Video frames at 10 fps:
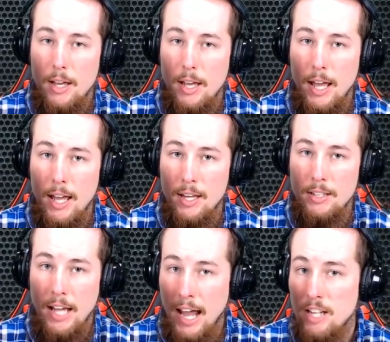
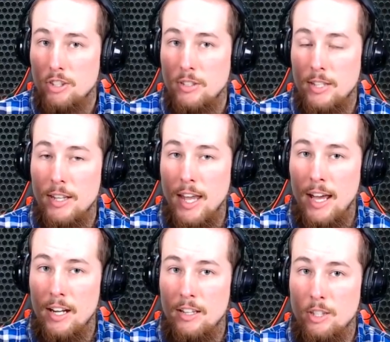And had she said
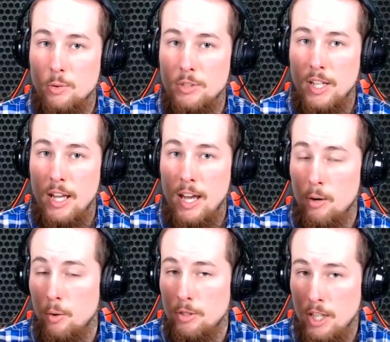that, and this was a
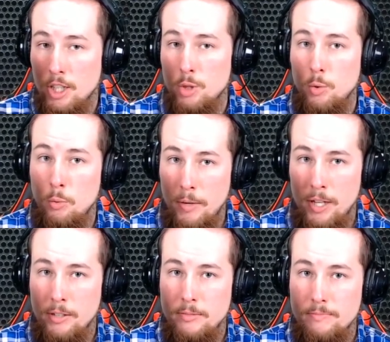heterosexual
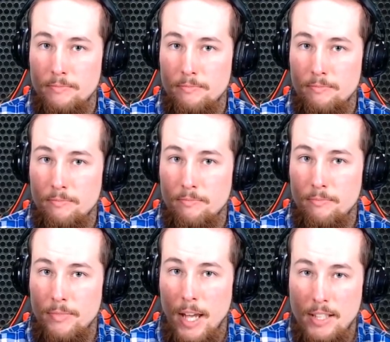male,
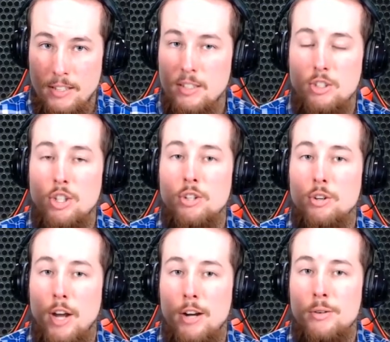a
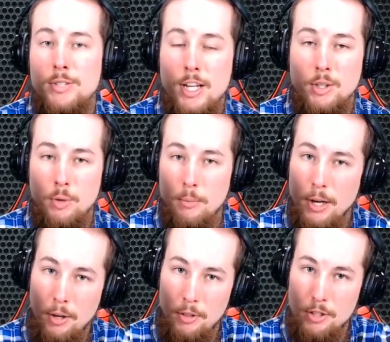cisgender heterosexual
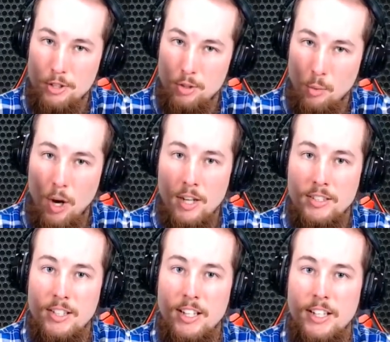male that just
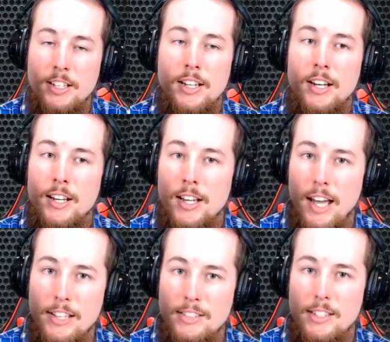walks in
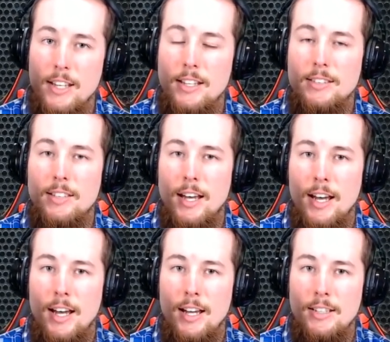and says,
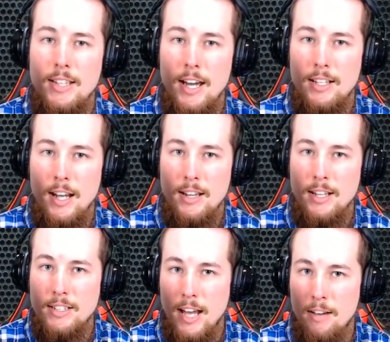uh, Yeah, I'd
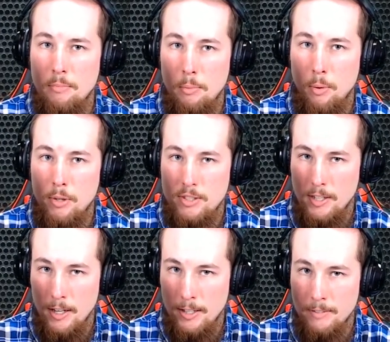like to have my boys
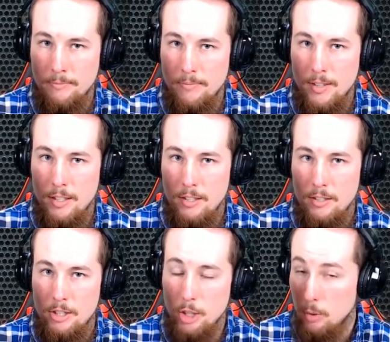done,
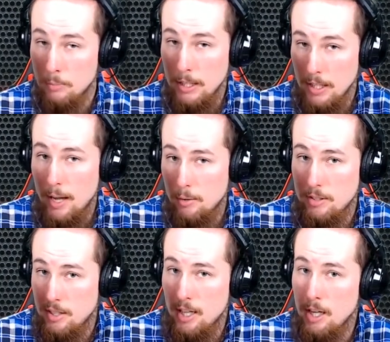she would be allowed to
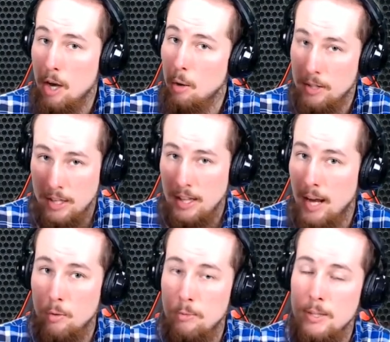say no, and then
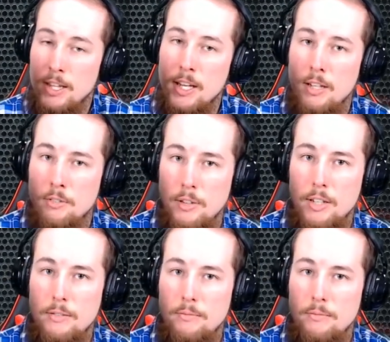that would be the end of it.